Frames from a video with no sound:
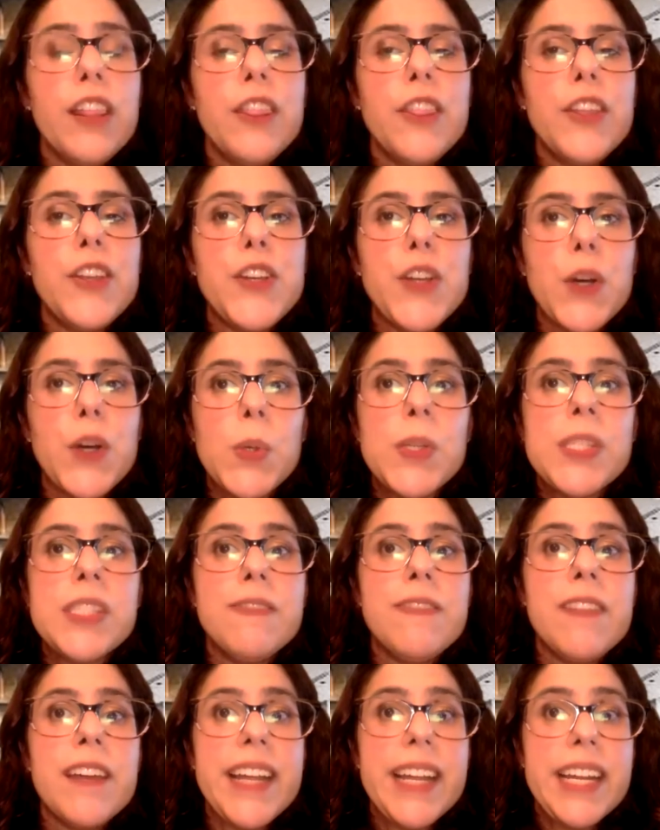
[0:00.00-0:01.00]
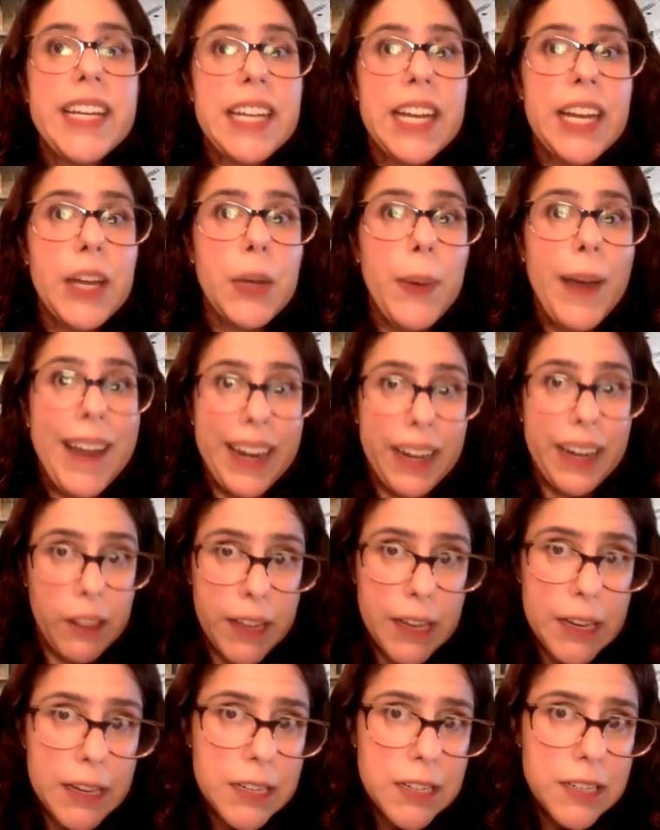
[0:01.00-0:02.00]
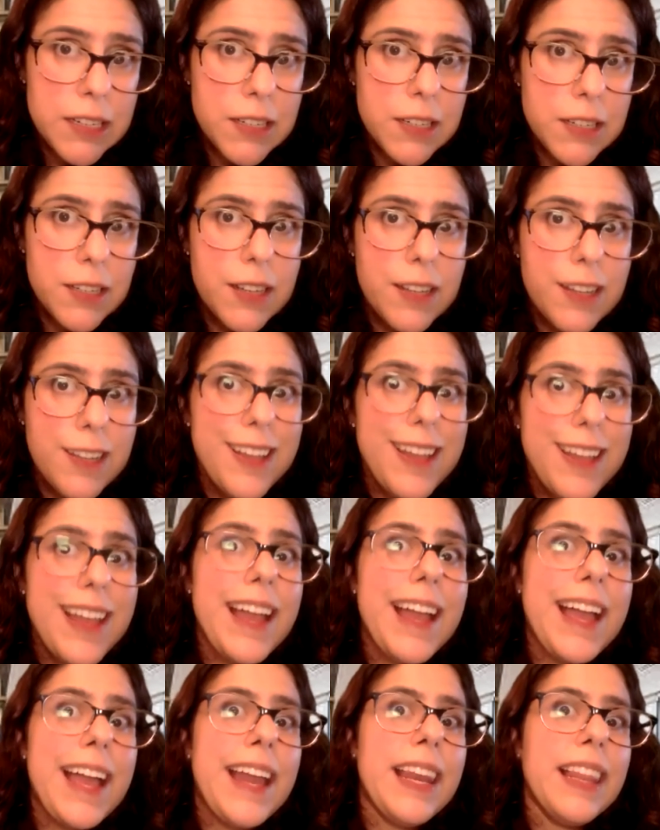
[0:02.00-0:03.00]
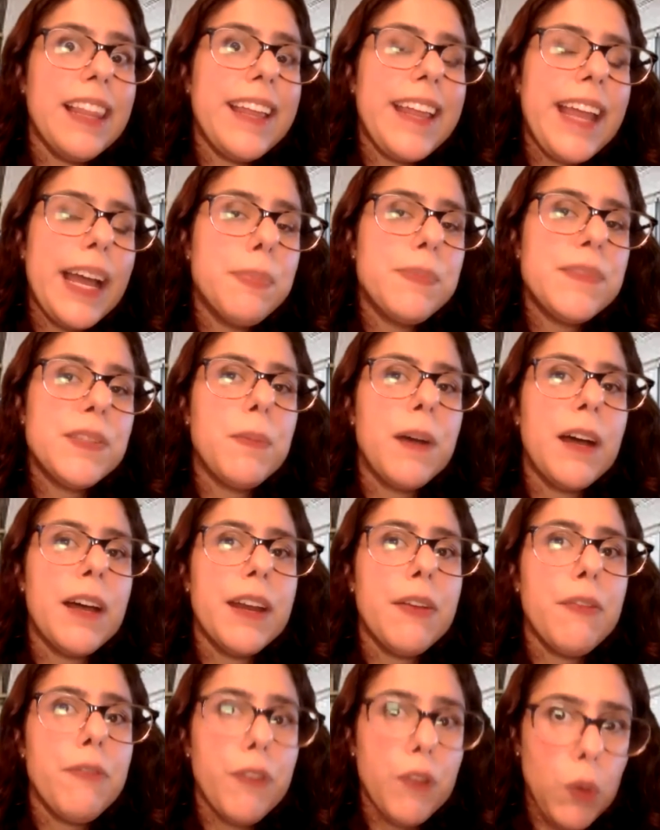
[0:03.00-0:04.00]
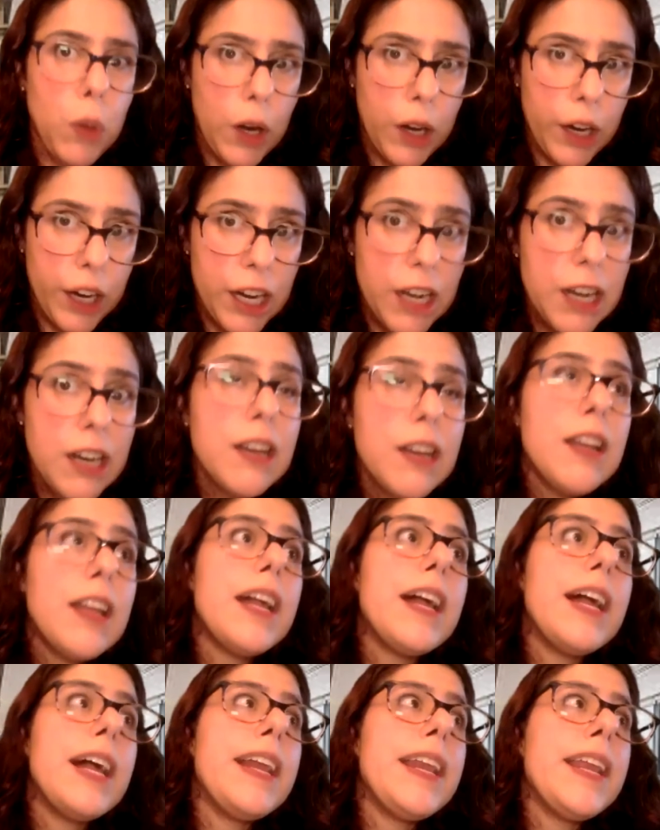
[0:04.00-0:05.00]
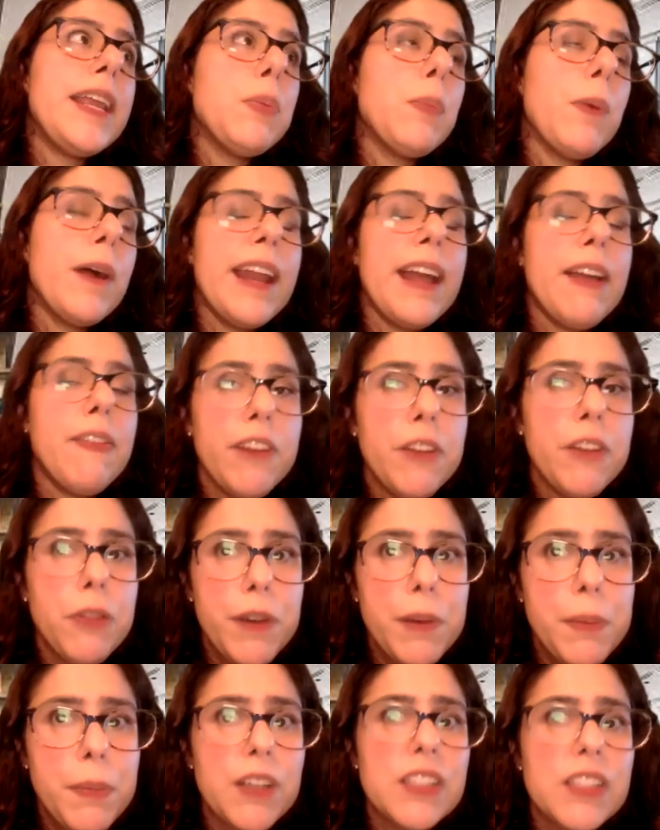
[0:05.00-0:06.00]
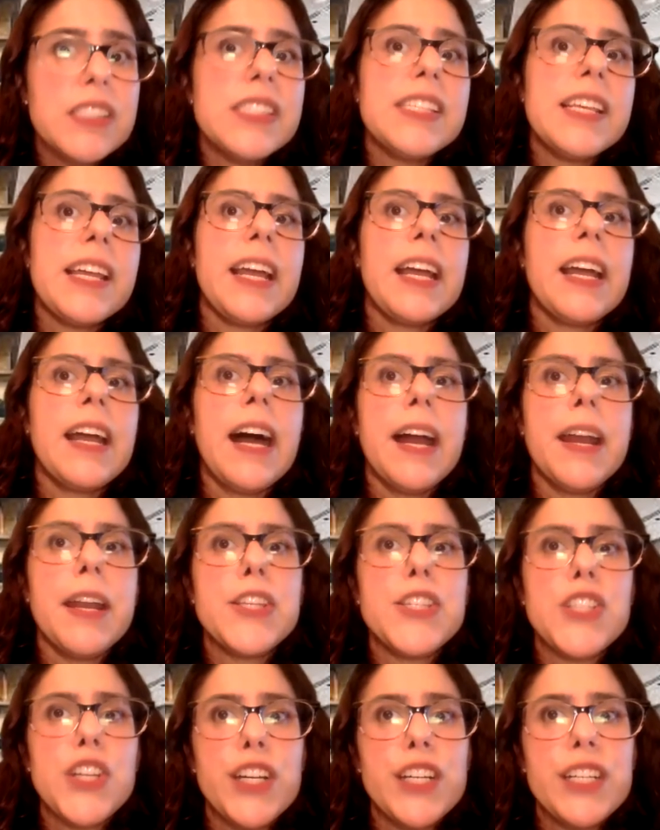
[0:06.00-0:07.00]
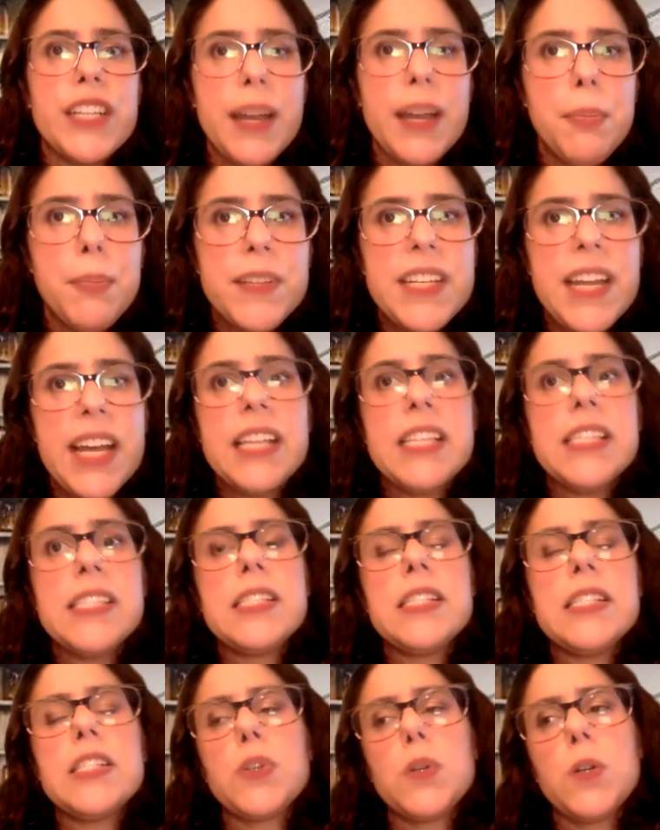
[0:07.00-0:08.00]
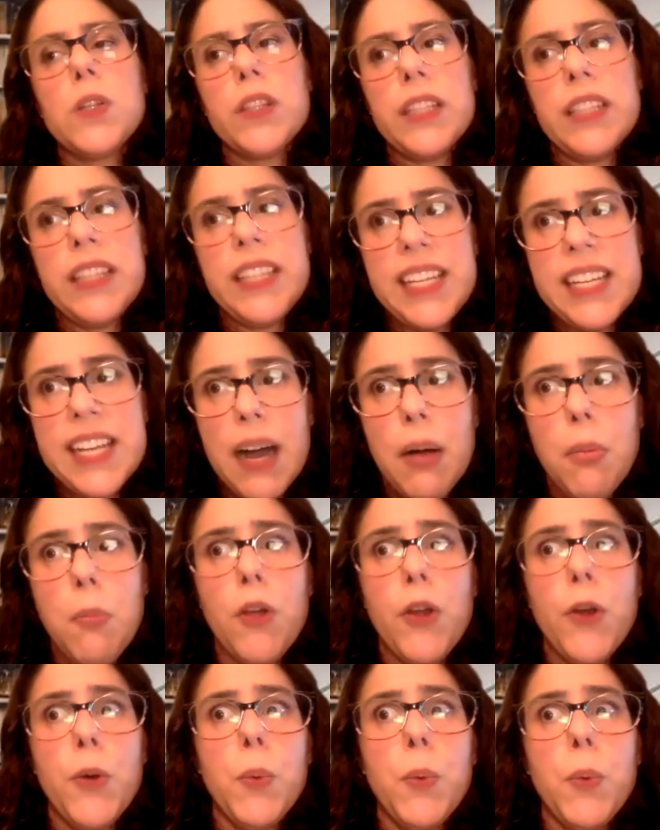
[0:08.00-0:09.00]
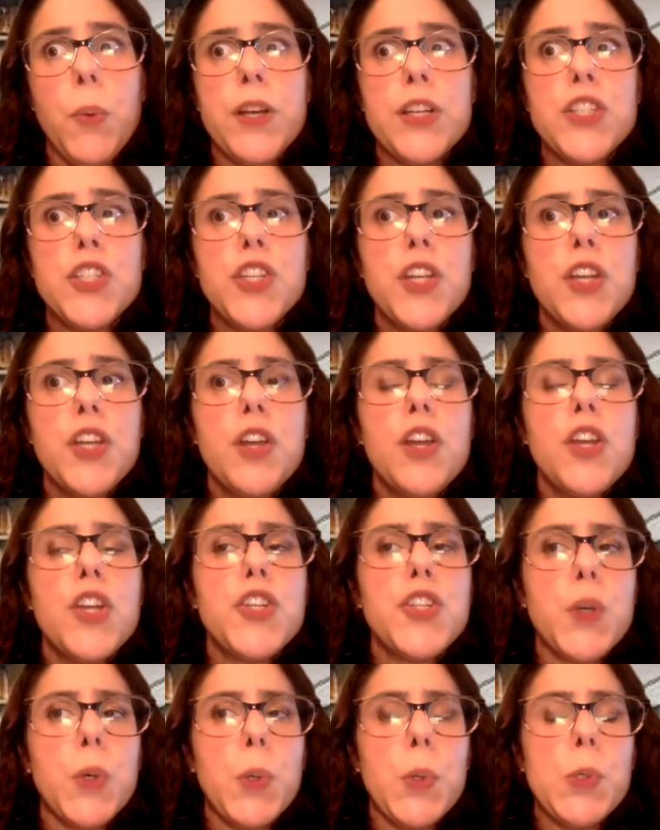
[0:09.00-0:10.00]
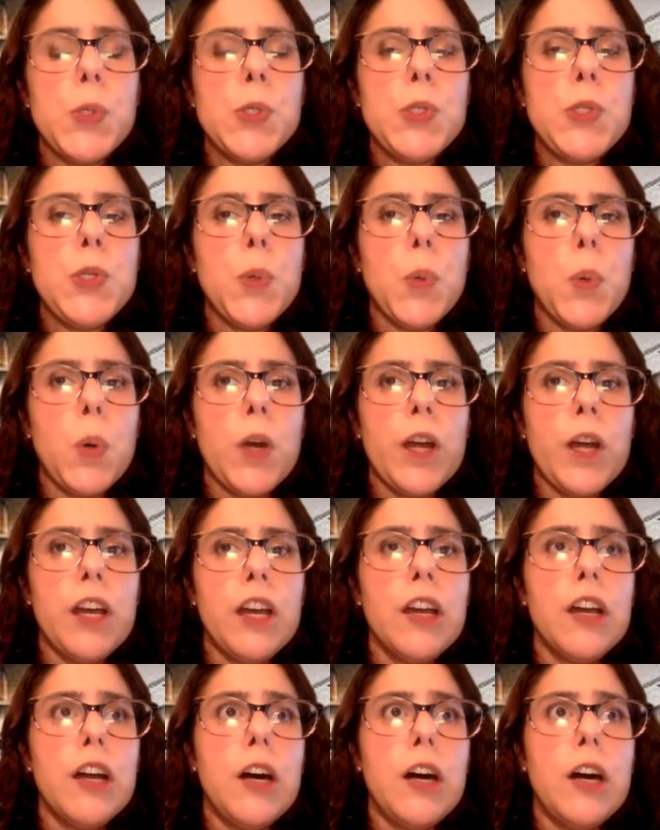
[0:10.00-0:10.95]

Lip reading: the dose of the anticoagulant and kept him on it for longer. And he went every 3 months and got a certain type of test. It's called a D-Doppler, which shows your